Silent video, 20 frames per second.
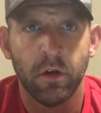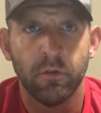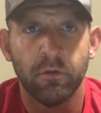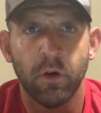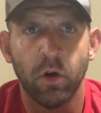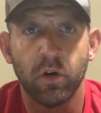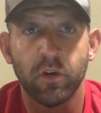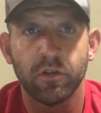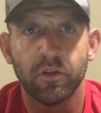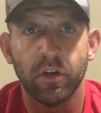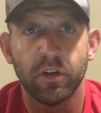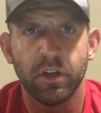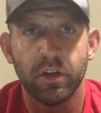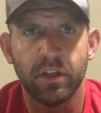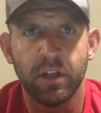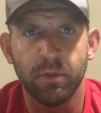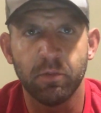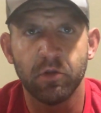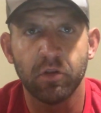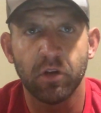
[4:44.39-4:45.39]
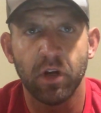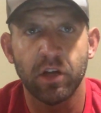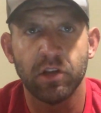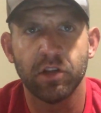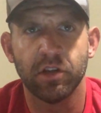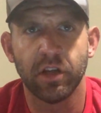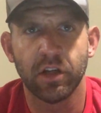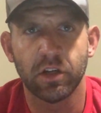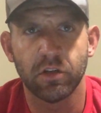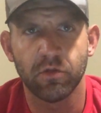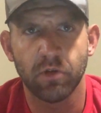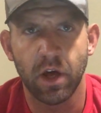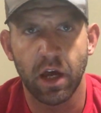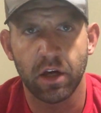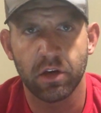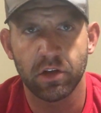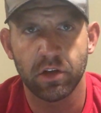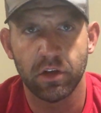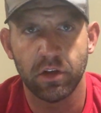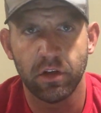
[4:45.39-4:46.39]
Focus on the deep stretch and the
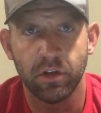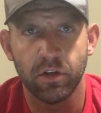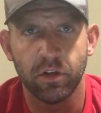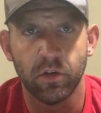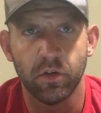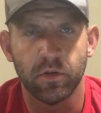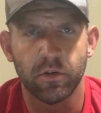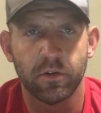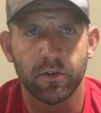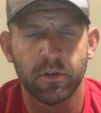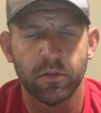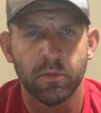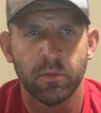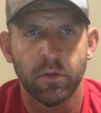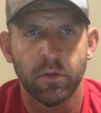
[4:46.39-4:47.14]
contraction of the glutes.